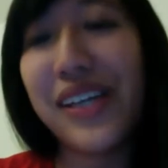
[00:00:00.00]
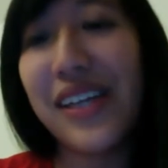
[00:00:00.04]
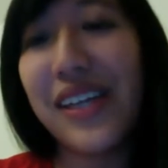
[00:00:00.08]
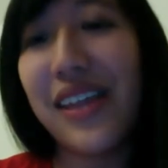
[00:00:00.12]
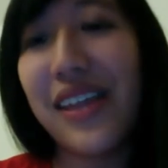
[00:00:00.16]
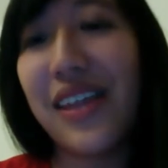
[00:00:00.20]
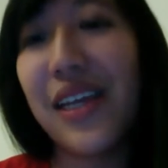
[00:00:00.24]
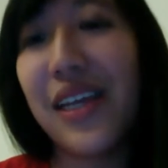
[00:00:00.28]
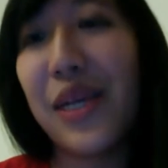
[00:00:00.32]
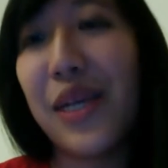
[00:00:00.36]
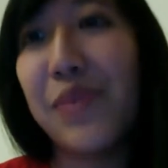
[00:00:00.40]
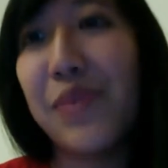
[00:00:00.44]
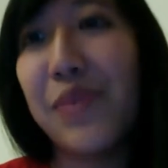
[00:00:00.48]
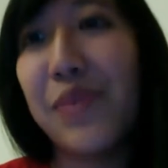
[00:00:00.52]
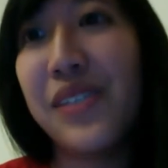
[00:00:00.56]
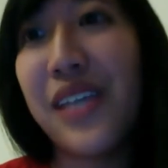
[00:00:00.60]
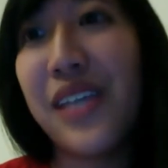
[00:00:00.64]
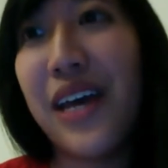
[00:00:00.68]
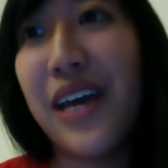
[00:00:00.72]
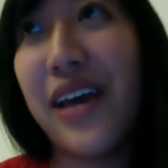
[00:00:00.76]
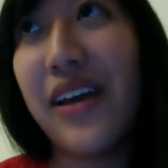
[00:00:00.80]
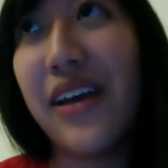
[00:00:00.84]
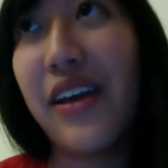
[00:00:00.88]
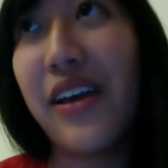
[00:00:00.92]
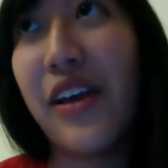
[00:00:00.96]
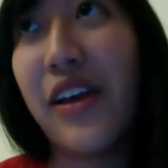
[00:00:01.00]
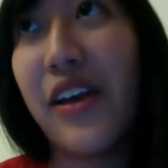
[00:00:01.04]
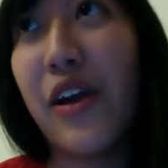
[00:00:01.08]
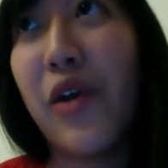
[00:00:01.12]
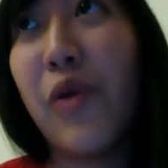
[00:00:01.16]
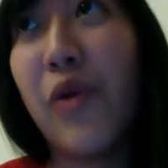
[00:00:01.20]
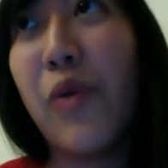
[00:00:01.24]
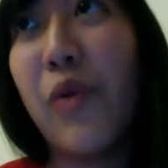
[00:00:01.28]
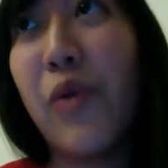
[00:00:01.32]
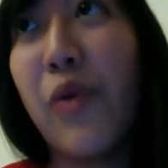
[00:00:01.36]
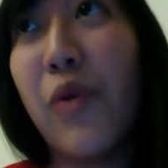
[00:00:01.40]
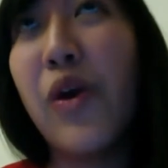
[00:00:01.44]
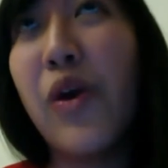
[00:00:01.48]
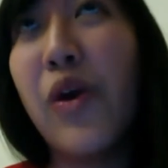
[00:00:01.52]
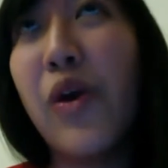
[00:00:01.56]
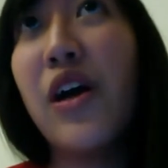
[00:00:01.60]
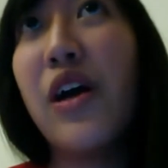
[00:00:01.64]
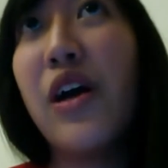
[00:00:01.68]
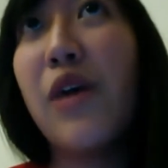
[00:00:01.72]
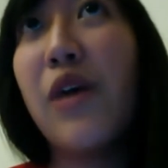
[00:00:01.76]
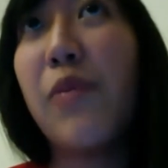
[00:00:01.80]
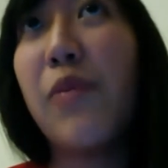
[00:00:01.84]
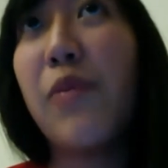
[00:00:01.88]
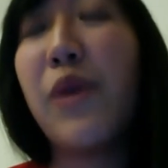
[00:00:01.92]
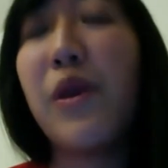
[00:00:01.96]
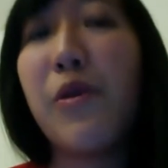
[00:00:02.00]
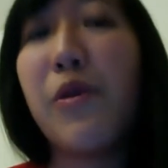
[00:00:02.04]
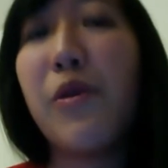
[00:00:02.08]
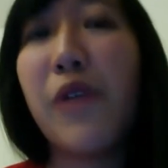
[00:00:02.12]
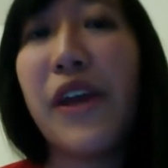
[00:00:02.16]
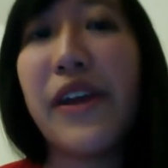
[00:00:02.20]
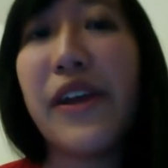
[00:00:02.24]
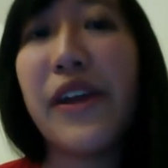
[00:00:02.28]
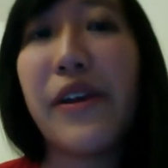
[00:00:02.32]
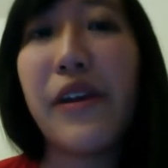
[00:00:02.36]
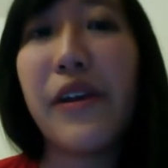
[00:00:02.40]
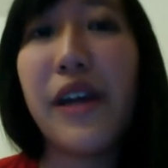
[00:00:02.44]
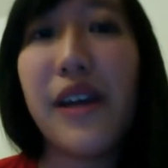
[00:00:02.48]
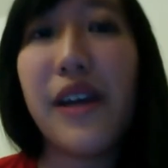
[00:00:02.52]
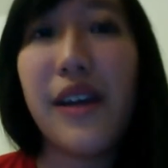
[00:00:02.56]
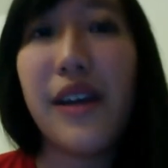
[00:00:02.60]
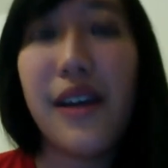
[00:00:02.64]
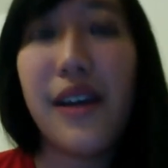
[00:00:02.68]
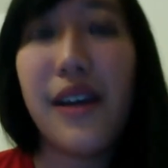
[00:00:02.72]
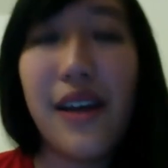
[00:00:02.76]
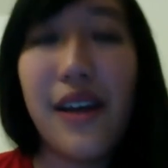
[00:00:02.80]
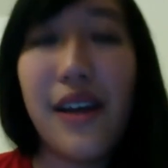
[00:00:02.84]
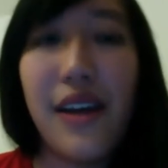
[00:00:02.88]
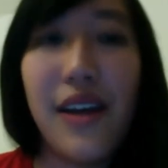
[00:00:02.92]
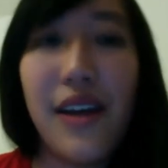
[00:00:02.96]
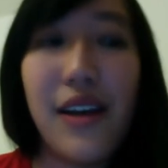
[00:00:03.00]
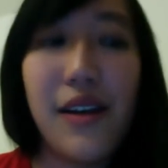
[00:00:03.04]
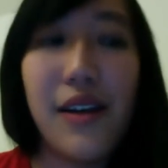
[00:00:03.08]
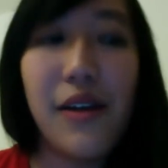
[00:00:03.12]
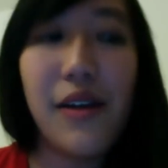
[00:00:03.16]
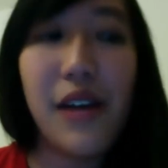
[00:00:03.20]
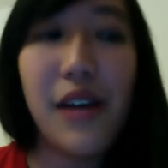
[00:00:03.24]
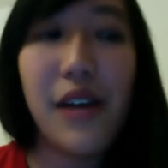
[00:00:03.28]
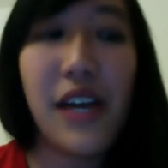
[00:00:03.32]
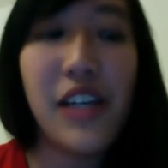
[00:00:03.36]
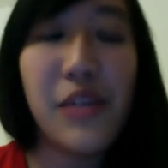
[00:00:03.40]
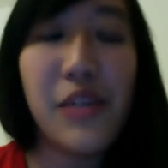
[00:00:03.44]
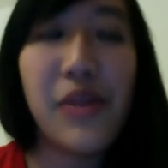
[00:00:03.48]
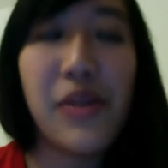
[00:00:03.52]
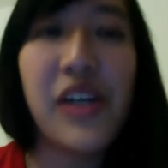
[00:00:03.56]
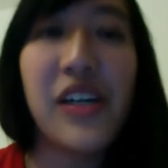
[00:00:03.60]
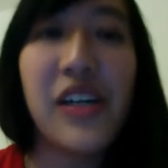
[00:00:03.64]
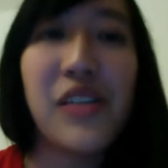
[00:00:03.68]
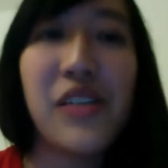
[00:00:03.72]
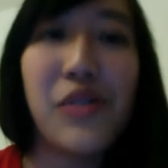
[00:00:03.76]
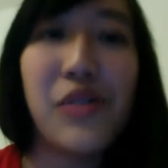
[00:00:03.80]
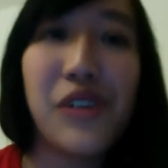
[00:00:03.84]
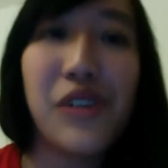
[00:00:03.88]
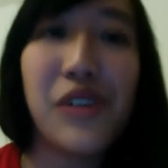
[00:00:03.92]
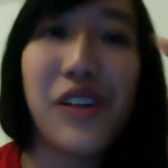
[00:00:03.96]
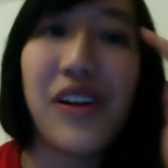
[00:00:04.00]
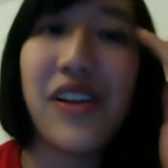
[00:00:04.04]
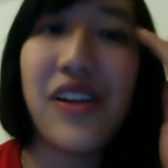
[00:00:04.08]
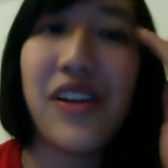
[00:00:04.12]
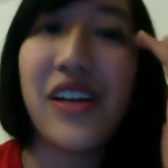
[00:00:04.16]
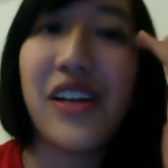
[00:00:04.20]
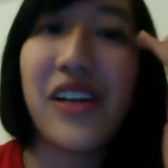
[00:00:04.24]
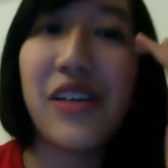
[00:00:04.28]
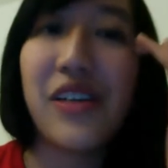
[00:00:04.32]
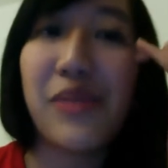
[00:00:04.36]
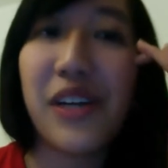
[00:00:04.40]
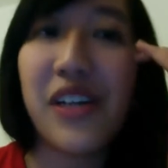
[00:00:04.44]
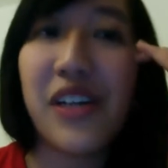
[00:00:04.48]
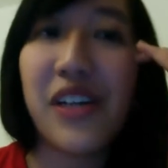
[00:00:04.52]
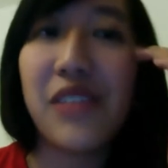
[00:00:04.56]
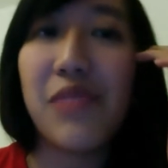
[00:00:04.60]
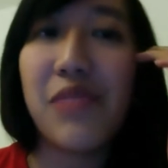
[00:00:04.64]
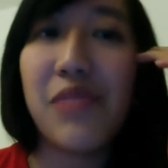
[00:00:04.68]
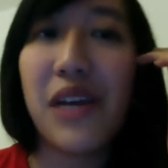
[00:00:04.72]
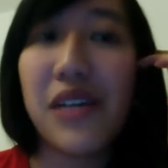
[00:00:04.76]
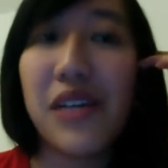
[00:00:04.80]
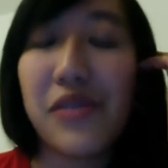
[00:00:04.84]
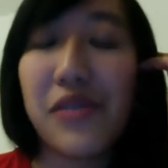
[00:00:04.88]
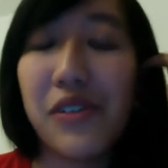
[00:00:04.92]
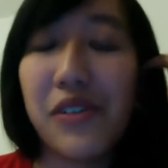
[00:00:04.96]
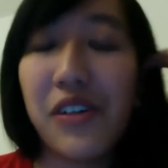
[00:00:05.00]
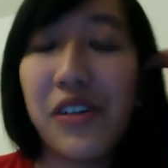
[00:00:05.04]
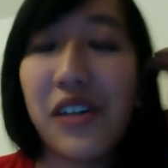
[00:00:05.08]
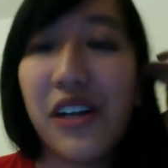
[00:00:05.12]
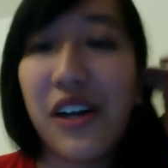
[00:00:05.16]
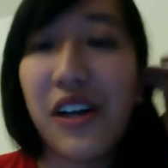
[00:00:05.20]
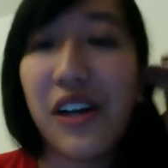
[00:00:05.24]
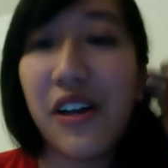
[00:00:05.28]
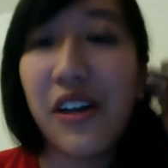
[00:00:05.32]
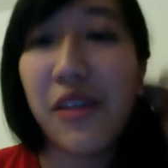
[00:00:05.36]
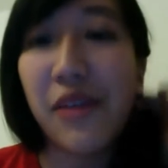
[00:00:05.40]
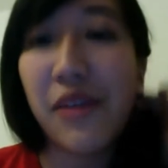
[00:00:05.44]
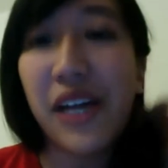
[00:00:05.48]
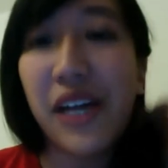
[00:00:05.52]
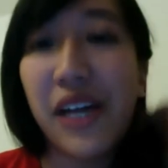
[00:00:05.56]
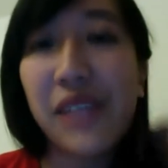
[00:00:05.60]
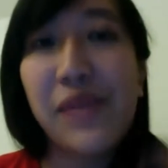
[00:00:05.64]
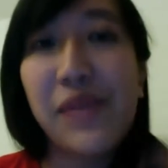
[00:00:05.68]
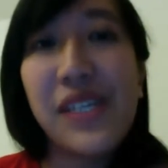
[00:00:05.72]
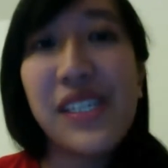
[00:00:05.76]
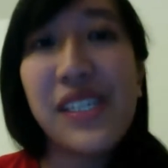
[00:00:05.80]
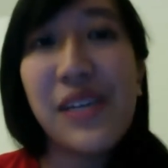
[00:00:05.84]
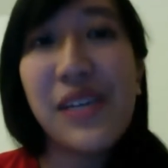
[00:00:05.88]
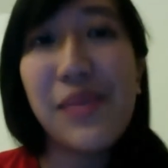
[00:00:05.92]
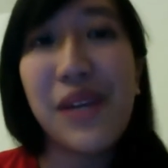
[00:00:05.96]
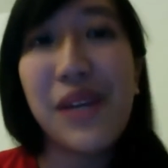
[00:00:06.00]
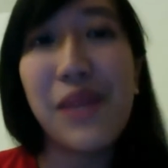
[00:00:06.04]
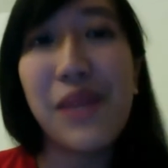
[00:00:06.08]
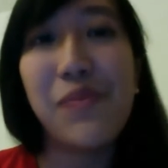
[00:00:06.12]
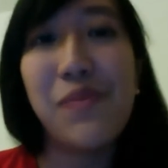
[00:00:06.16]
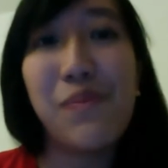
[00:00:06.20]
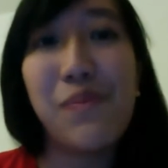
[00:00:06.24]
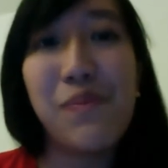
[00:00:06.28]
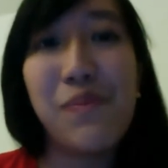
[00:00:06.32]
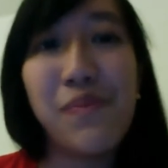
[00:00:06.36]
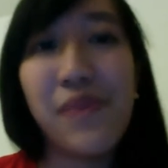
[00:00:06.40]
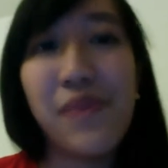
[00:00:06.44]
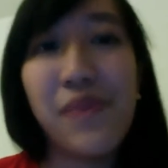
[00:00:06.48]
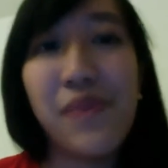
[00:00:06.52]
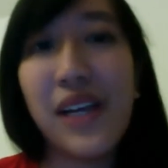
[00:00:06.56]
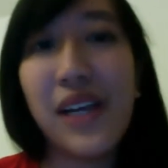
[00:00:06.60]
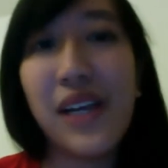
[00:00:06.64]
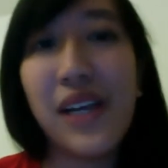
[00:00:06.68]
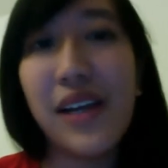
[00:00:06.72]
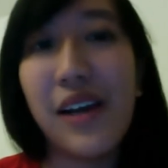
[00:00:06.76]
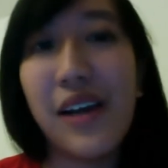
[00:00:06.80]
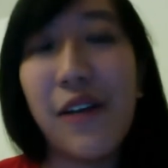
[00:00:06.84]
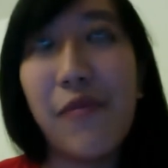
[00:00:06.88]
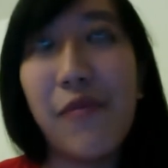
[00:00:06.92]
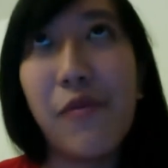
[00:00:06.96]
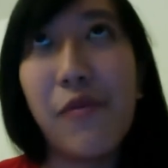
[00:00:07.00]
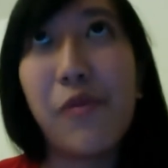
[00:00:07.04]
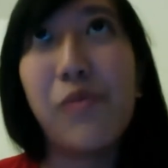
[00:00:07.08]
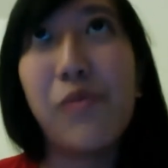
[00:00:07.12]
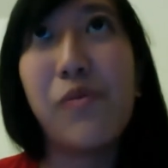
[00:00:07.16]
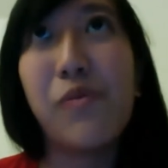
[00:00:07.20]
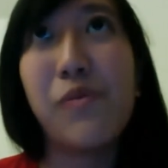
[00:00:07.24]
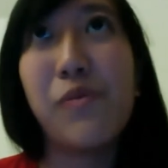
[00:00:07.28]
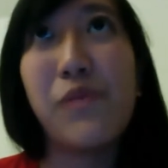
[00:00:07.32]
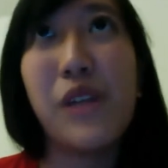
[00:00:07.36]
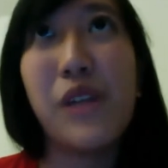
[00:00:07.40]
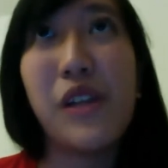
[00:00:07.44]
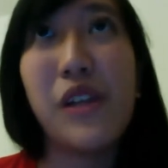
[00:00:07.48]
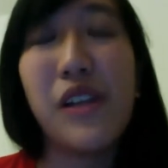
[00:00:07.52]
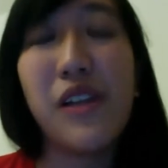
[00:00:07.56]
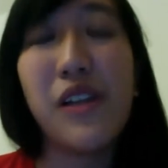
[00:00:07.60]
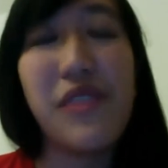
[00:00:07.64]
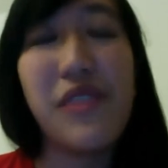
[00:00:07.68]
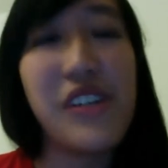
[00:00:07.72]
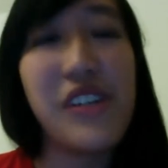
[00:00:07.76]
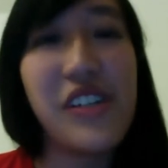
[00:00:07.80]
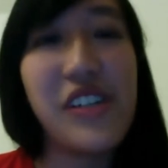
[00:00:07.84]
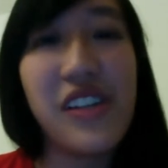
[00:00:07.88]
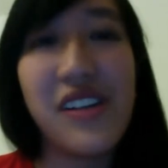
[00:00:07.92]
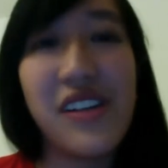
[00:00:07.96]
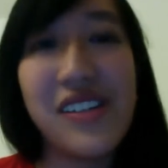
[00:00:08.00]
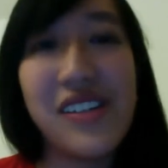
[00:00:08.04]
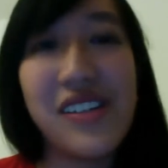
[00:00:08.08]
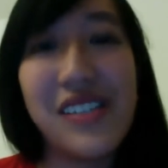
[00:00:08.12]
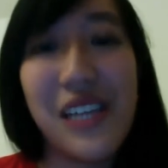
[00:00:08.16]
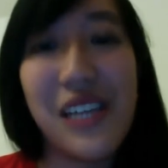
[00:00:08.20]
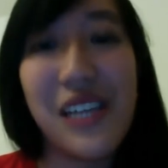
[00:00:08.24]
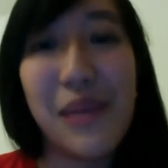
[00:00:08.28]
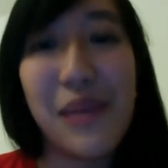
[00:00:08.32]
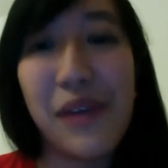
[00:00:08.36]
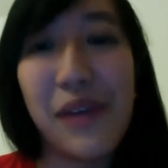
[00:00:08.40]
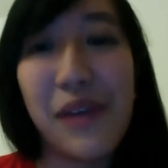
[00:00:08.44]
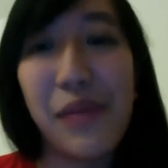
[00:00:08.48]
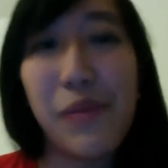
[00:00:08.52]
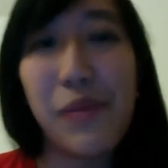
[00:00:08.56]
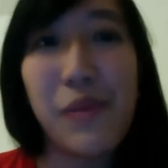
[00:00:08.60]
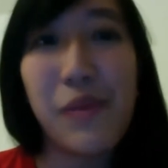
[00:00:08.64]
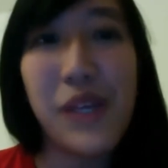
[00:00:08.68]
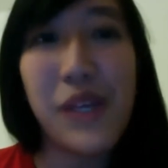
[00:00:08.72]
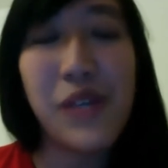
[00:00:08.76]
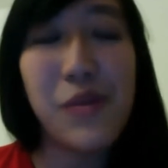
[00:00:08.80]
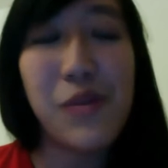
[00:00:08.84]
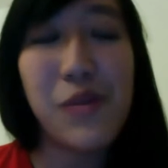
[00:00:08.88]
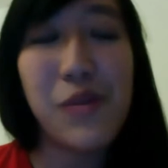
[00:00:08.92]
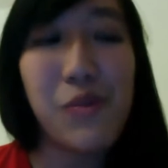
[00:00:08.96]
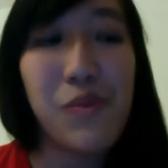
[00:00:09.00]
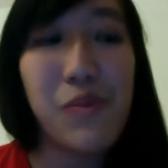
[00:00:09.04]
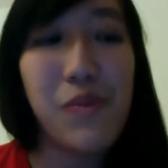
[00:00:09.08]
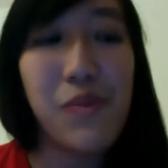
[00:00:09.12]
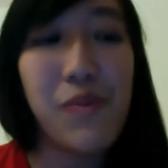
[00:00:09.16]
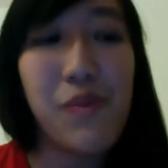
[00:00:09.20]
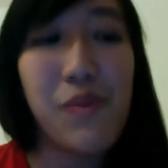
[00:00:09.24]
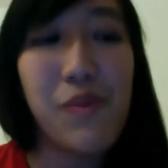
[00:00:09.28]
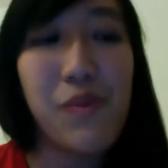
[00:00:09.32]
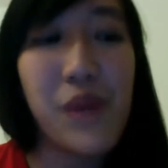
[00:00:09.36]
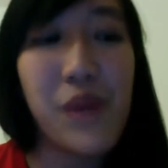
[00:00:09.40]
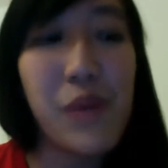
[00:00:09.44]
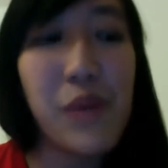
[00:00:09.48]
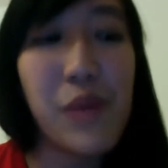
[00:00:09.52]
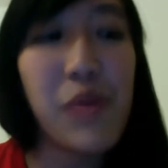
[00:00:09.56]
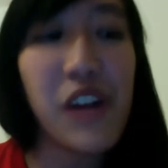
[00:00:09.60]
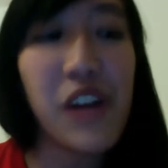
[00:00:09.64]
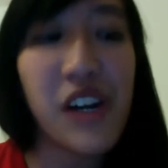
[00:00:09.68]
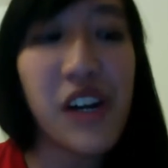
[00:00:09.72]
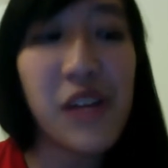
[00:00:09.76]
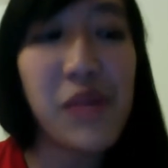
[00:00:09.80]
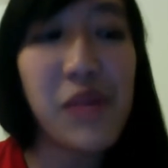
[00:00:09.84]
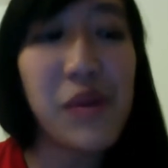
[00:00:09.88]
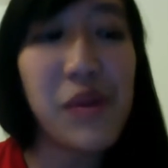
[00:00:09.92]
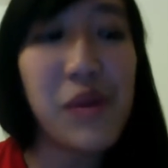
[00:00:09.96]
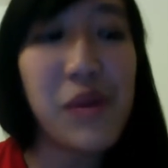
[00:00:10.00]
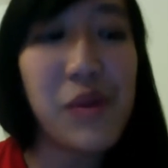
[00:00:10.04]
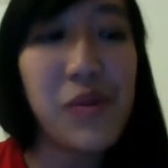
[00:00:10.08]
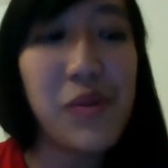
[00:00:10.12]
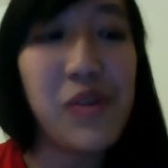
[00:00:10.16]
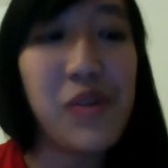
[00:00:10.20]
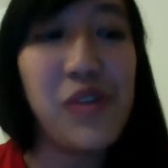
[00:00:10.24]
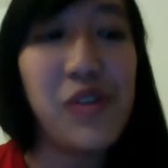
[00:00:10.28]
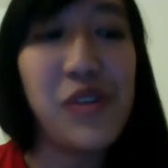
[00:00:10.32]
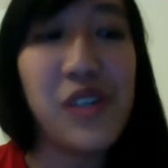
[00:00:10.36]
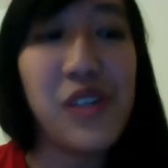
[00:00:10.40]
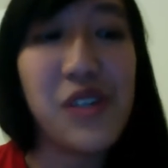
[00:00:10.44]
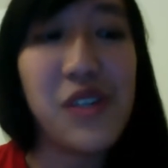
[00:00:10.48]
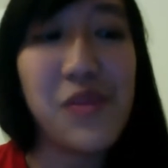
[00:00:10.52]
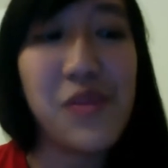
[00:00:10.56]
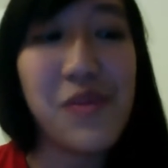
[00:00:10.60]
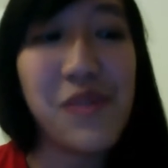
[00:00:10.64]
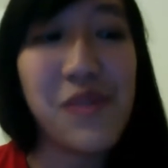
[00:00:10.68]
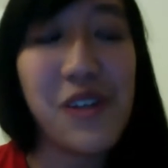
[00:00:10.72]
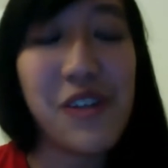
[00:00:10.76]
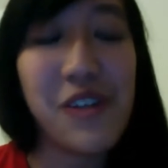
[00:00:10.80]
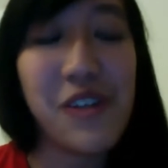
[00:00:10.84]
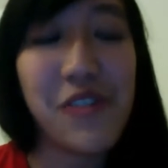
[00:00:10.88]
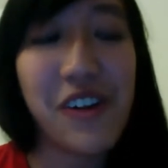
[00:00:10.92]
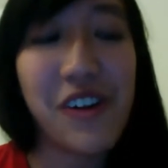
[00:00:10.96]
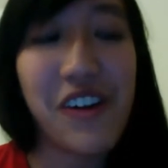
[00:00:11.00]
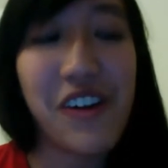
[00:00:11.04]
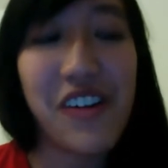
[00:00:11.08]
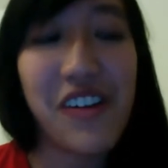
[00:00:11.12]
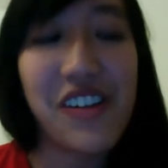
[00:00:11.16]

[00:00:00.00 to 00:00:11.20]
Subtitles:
themes that people like Asian Americans will hurt other Asian Americans, blacks will hurt other blacks, but at the same time, they'll love each other as the same. Like people are going to be people regardless.